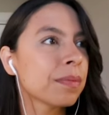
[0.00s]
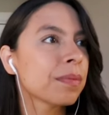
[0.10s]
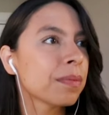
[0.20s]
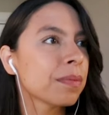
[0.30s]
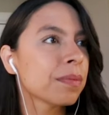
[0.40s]

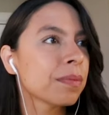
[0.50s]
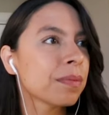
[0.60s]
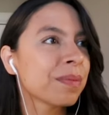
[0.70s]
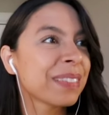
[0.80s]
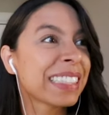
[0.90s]

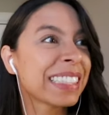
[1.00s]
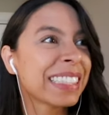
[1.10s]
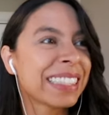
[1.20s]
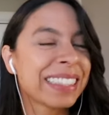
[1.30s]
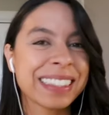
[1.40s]

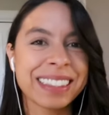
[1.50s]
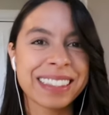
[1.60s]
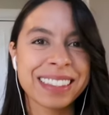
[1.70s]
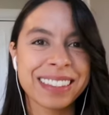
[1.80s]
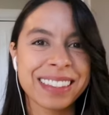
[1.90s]

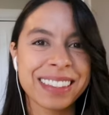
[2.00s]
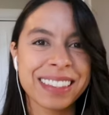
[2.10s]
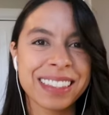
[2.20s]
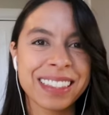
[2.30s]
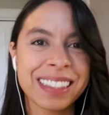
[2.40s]

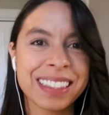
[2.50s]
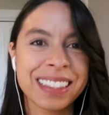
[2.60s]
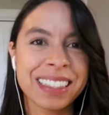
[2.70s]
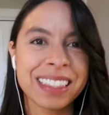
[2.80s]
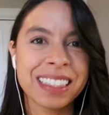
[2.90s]

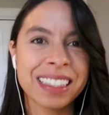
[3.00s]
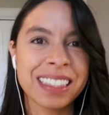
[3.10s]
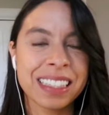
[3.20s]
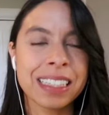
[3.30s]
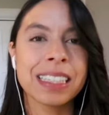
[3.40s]

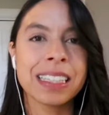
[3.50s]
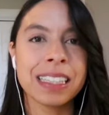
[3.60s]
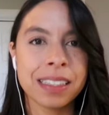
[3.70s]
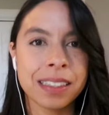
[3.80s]
(silent)